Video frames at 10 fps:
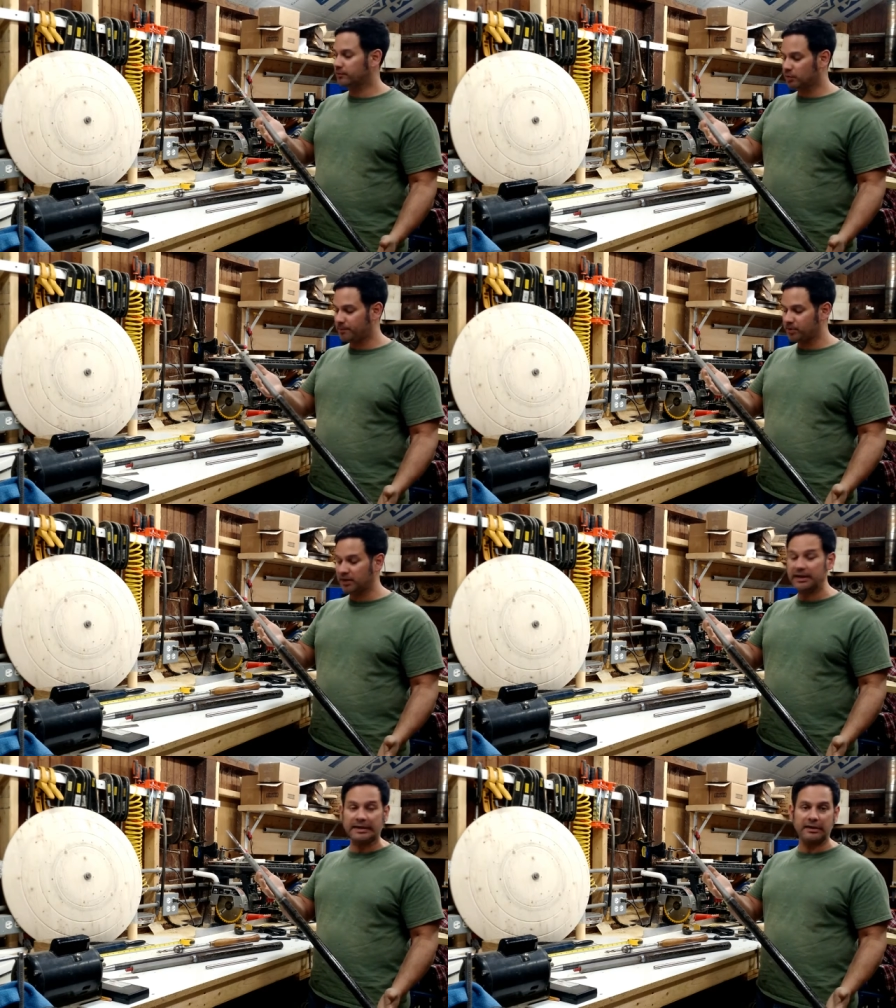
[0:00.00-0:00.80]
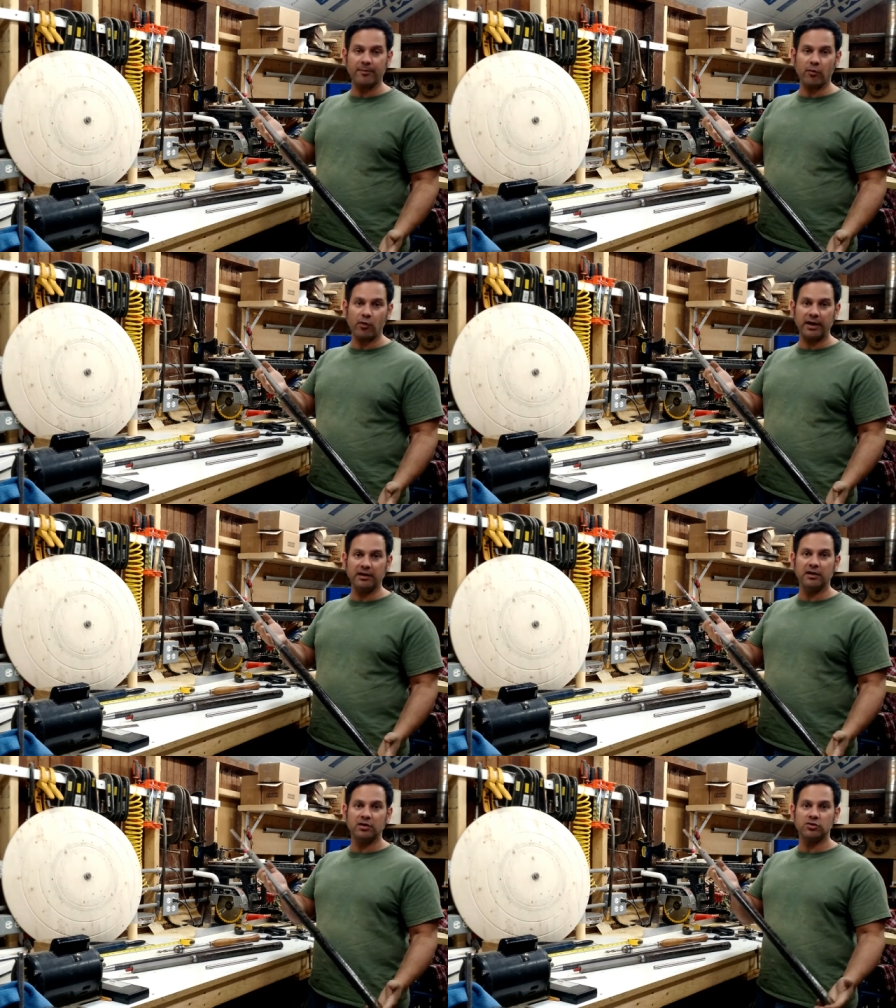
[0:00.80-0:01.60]
I'm going to put a link in the upper
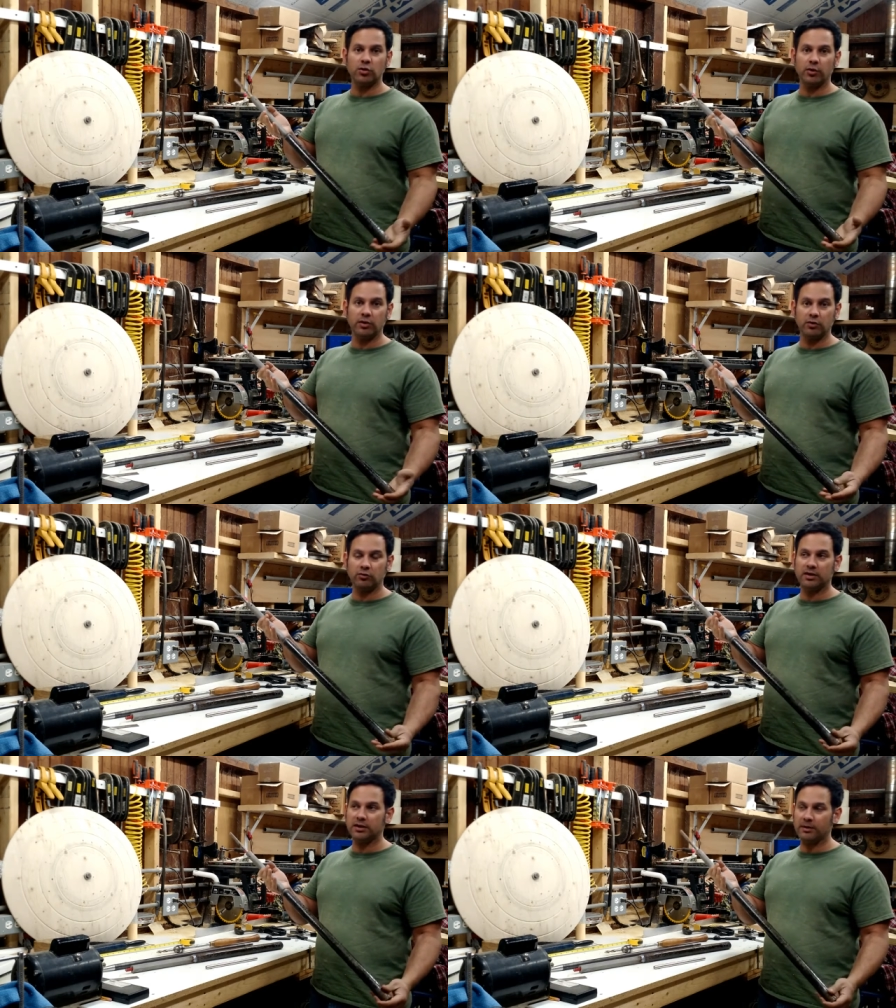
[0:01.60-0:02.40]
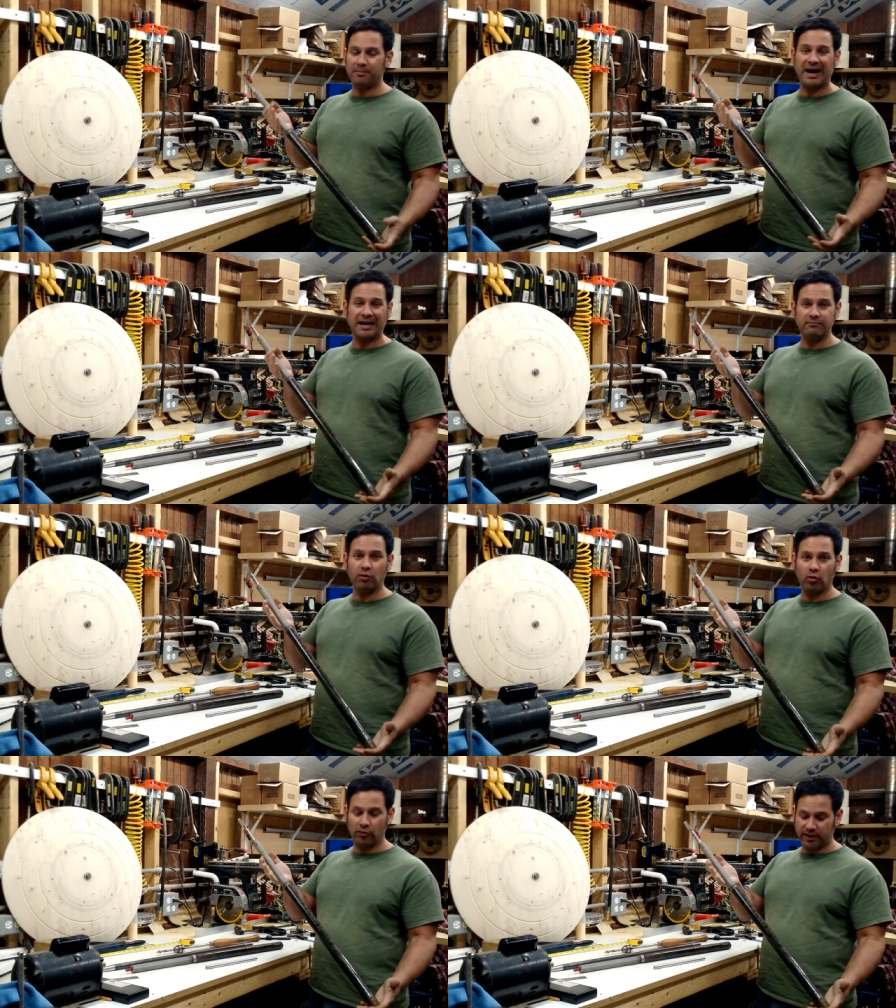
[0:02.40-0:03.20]
right showing you the pine
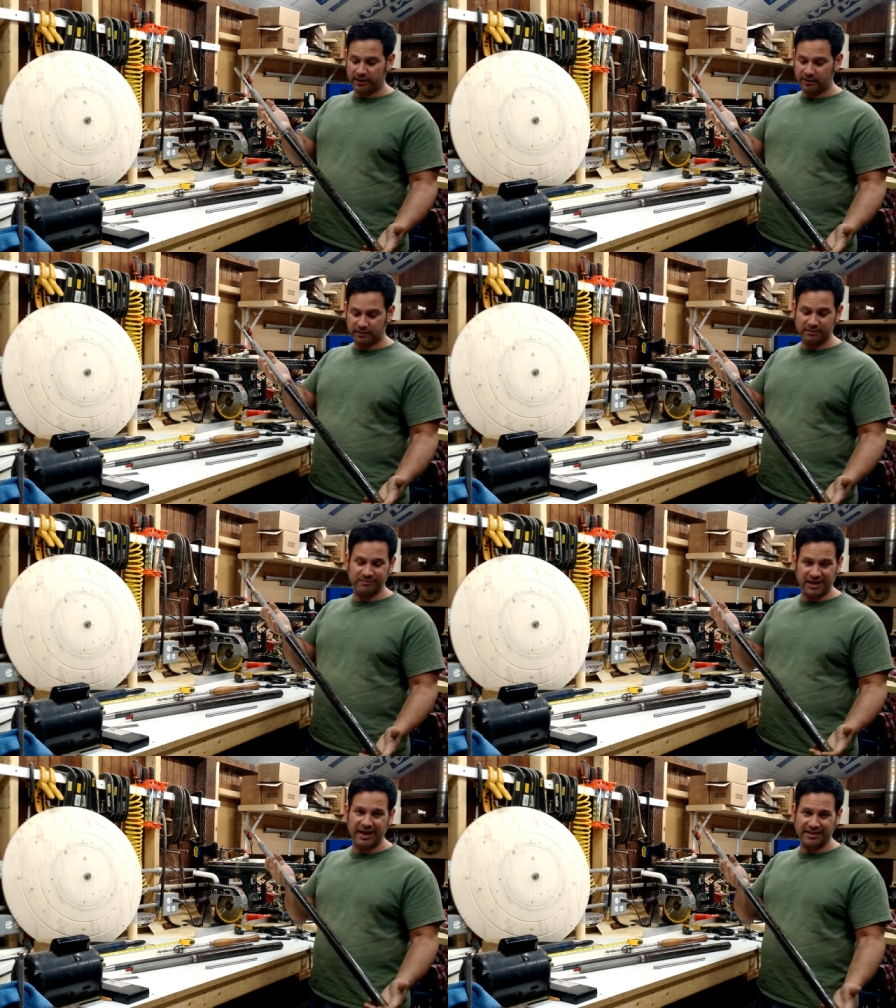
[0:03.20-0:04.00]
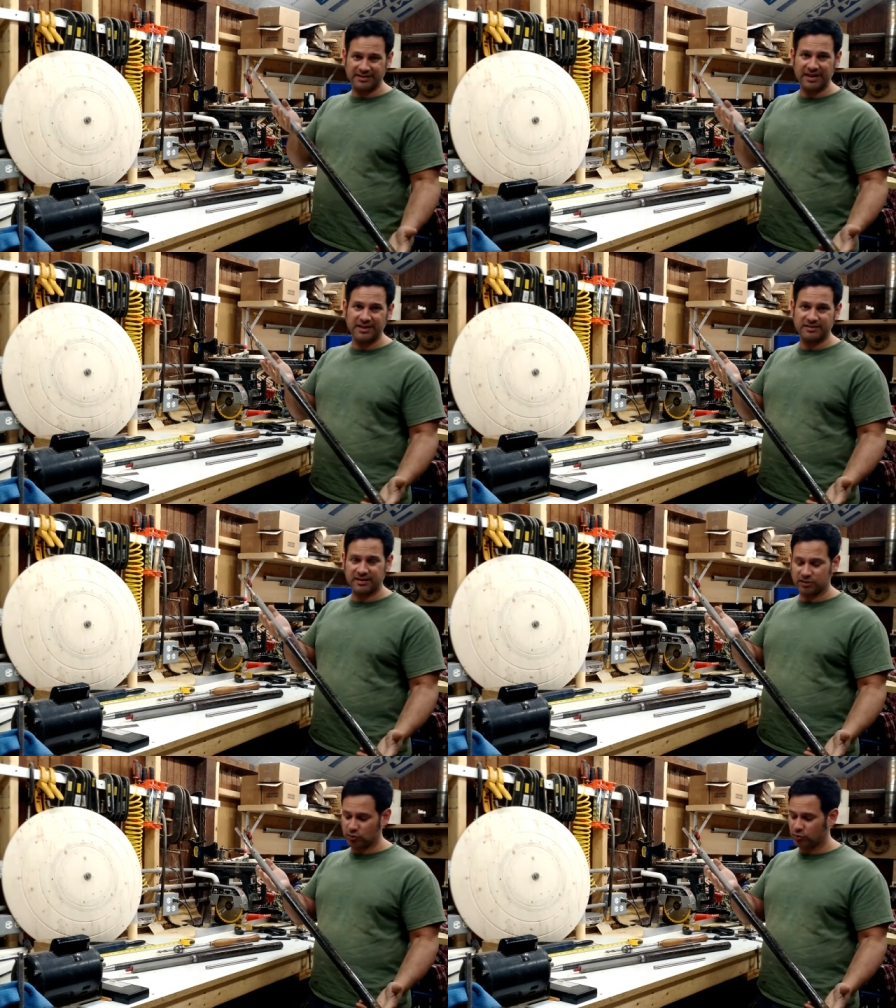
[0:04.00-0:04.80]
bowl that the last
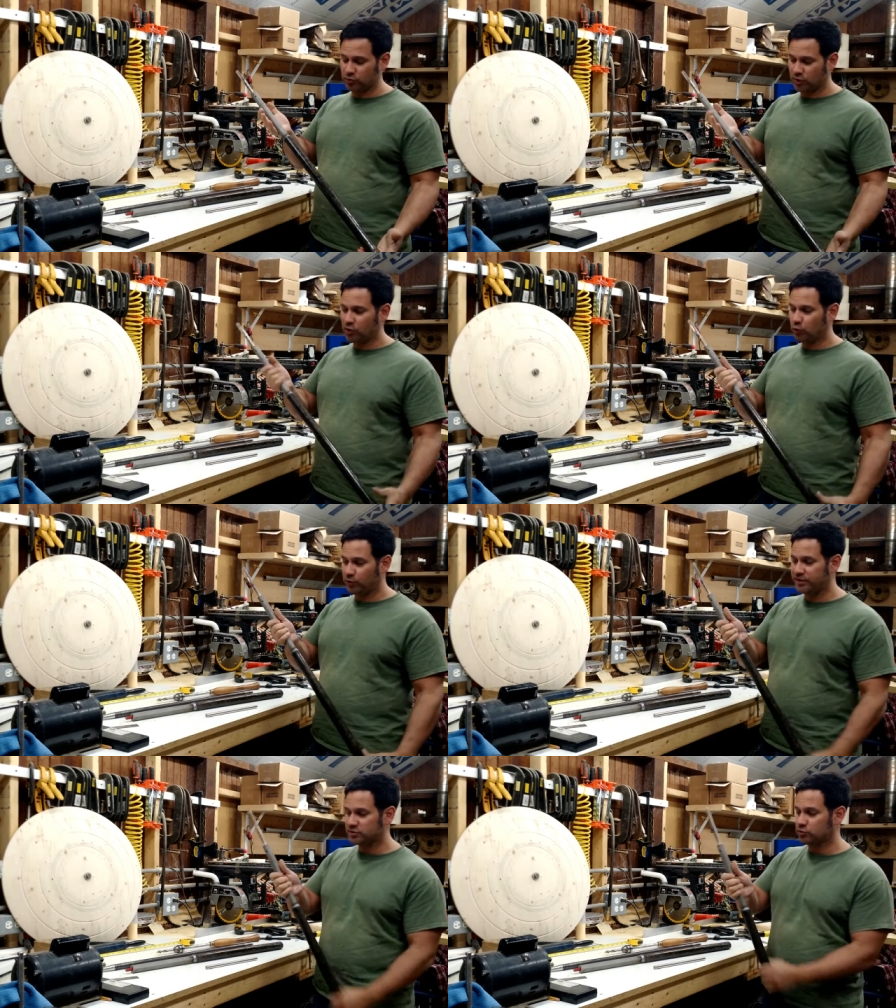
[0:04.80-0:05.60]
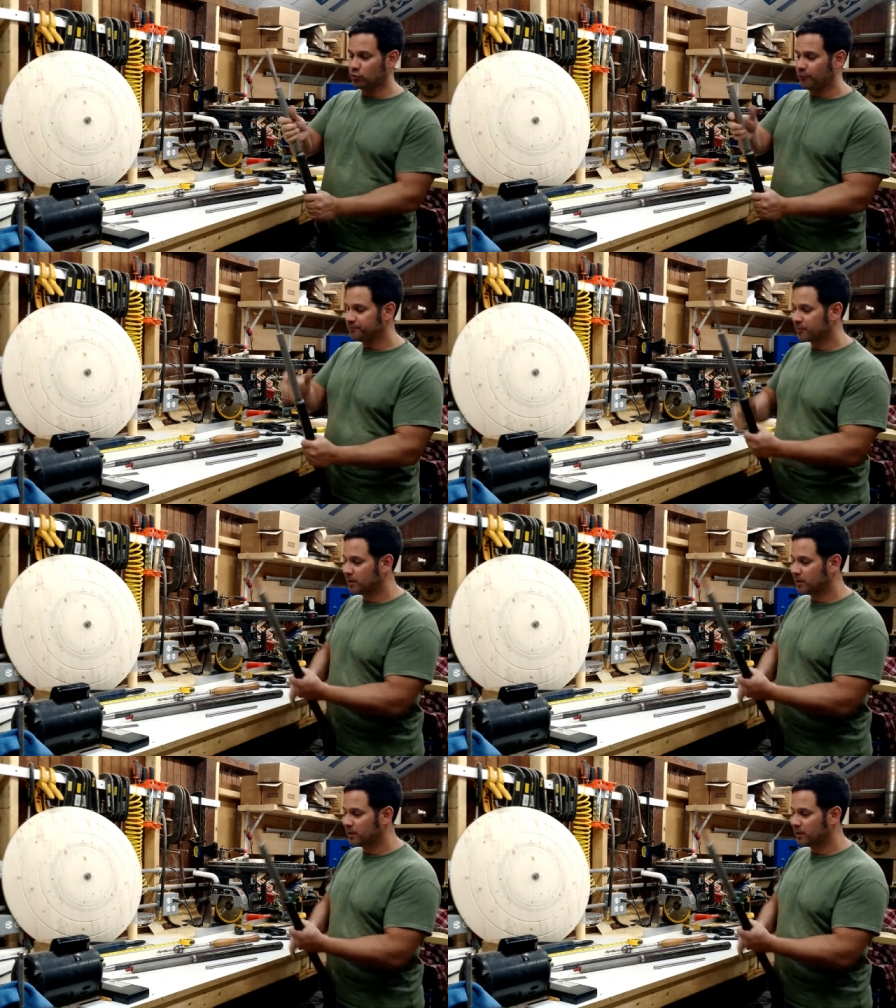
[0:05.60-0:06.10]
thing I turned with this tool.